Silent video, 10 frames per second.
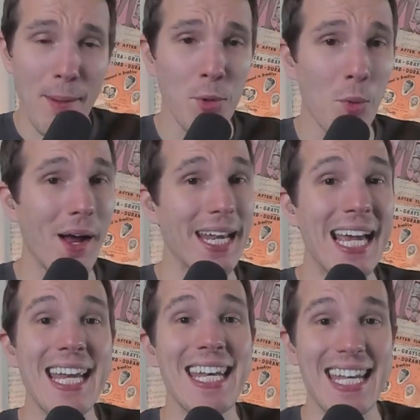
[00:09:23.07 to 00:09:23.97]
one,
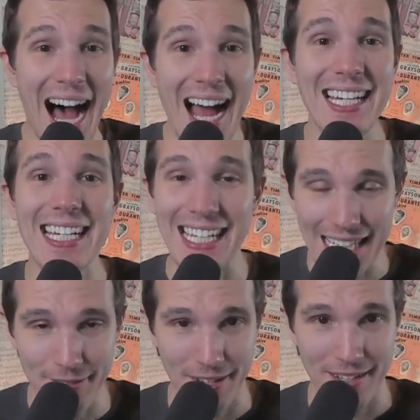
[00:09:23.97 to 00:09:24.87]
not
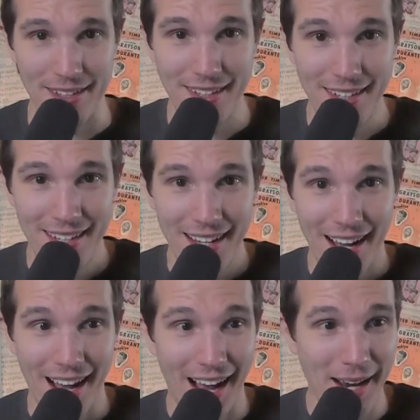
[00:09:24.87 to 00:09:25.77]
even
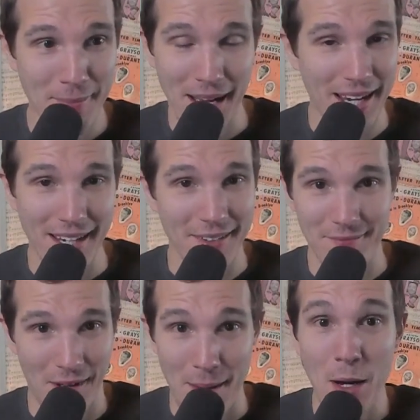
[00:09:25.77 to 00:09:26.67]
on my
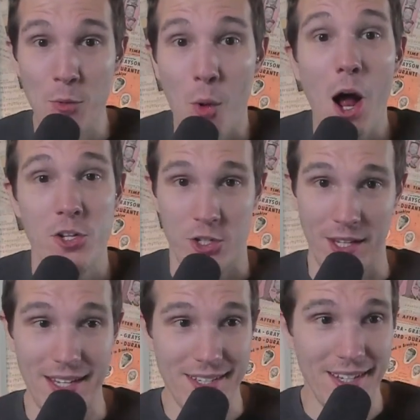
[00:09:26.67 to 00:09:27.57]
watch
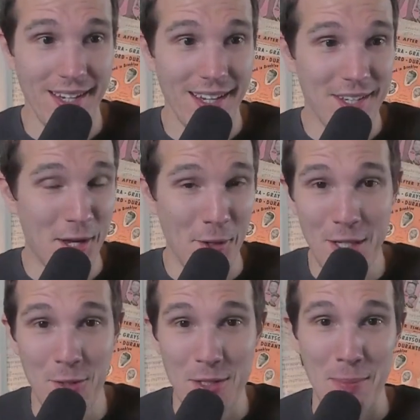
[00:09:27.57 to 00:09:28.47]
list. So
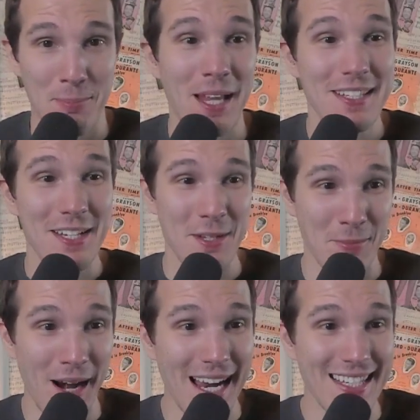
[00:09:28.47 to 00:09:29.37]
this was a pleasant
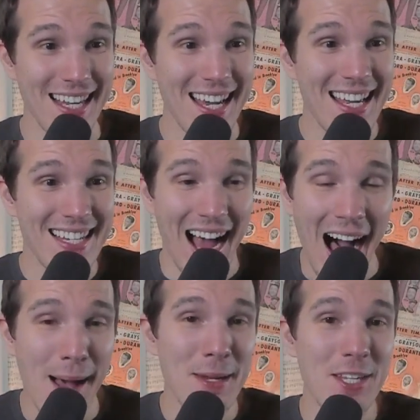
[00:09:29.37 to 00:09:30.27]
surprise.
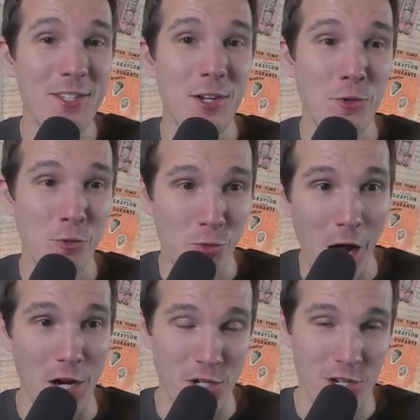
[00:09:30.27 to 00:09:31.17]
Thomas
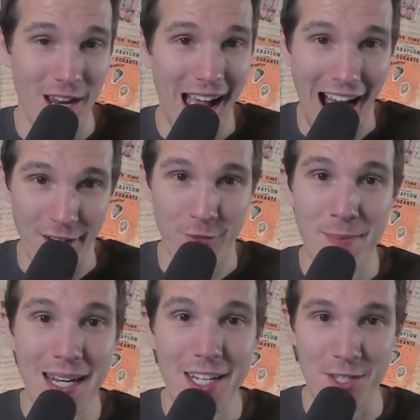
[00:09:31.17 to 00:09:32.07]
Rush out of
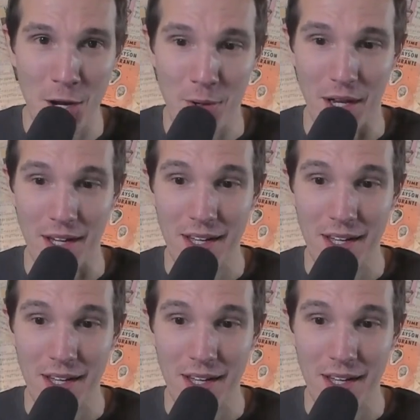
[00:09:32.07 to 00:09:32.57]
Minnesota.